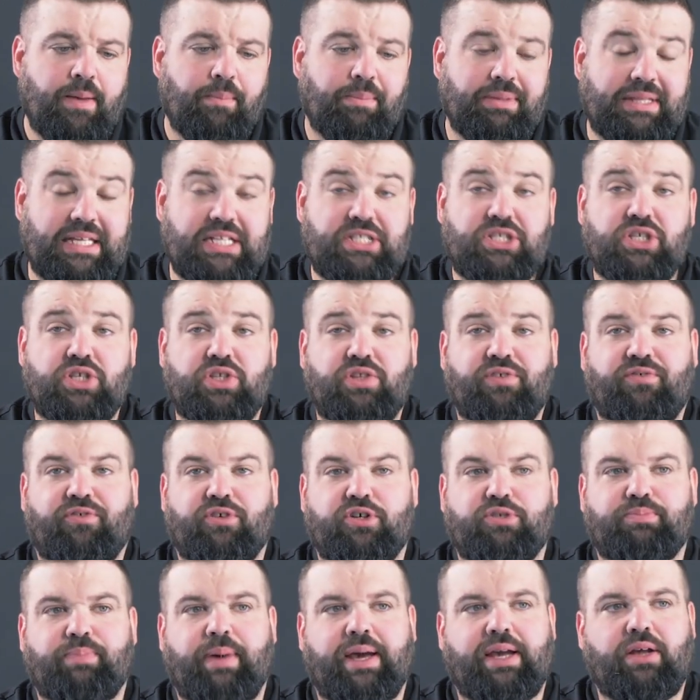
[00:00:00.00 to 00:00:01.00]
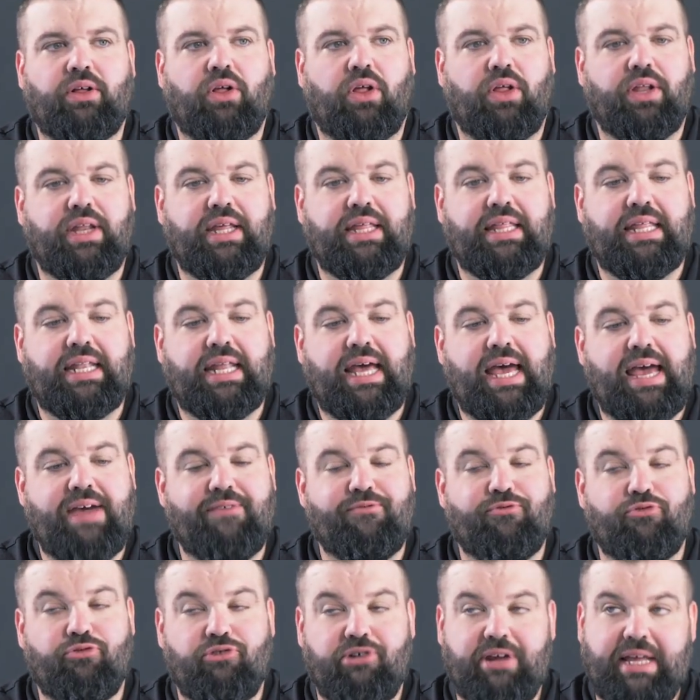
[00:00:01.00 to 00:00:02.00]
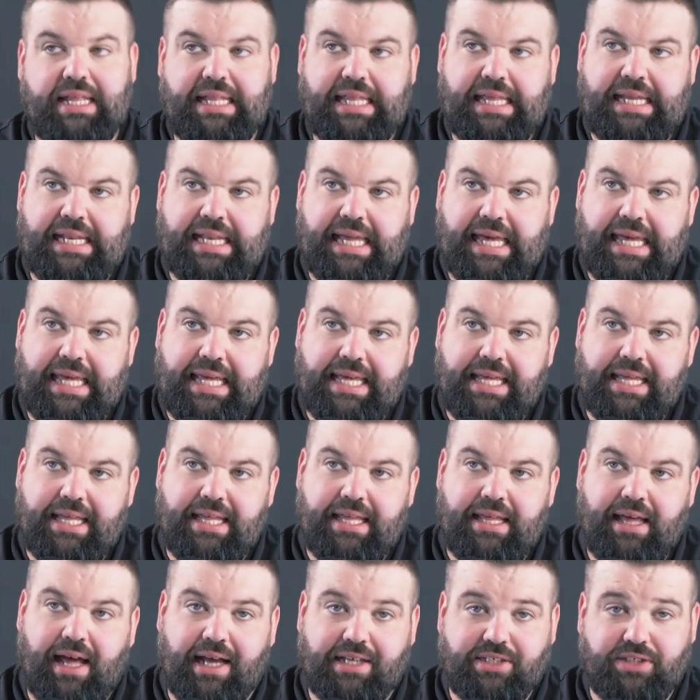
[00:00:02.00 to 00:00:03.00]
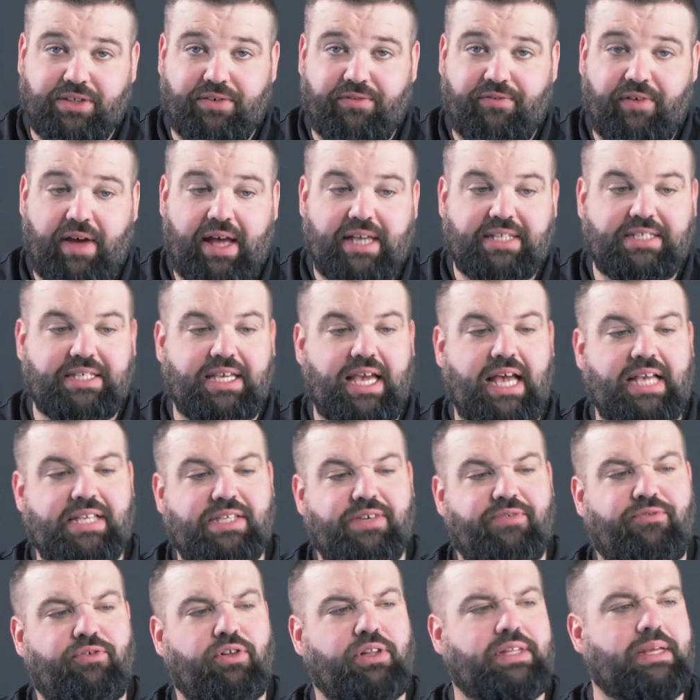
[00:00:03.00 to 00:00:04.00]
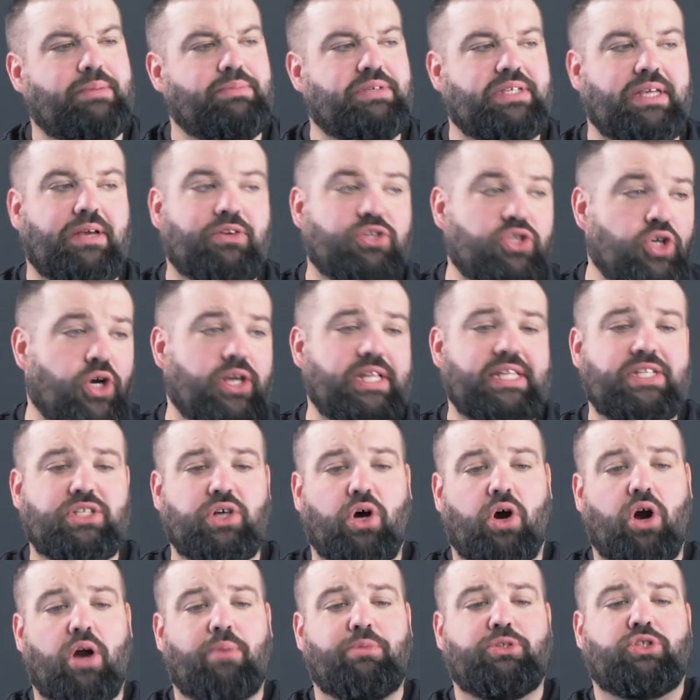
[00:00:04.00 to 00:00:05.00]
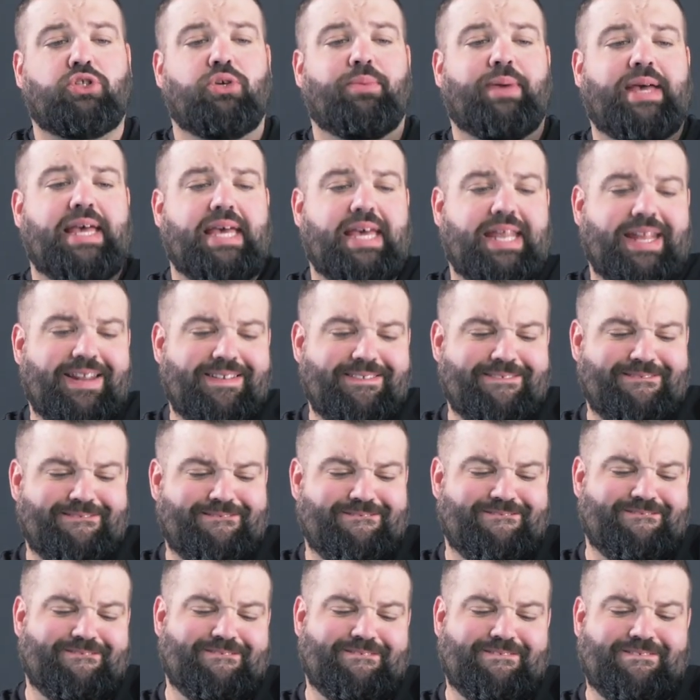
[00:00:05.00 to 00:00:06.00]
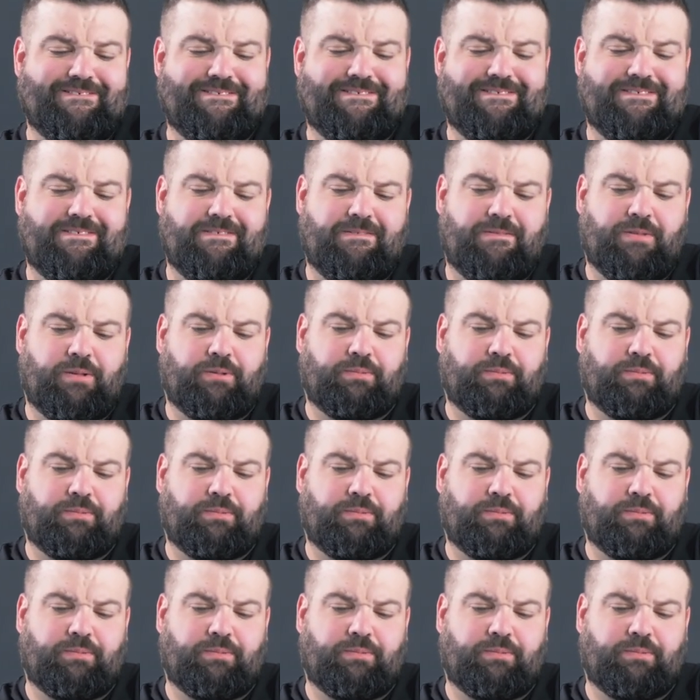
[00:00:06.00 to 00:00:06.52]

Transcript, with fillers: But this is the first bank holiday that I have really like as a as a as a full time. Sorry, this arm is doing my head in. Ooh.